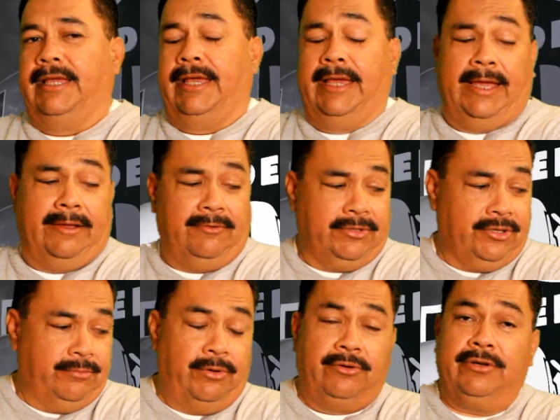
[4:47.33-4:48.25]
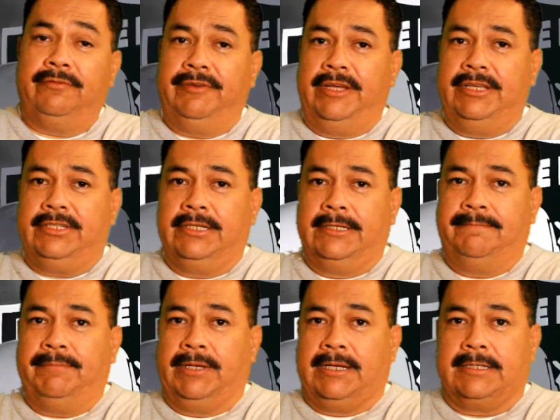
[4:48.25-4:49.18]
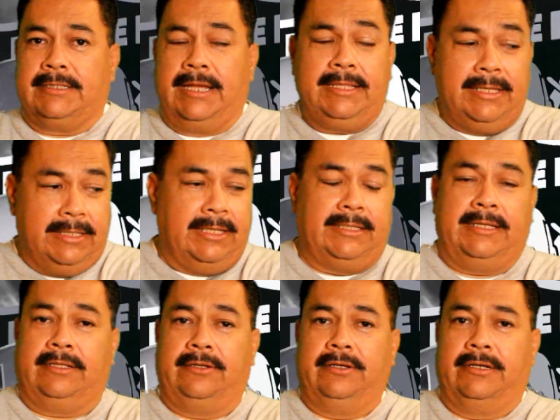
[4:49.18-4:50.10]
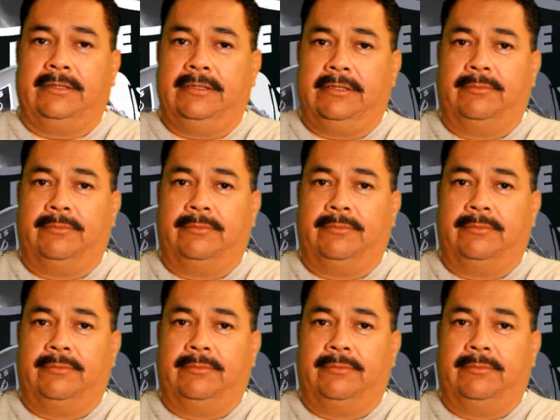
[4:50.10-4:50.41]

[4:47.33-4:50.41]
And with their motivation, because I think they did good.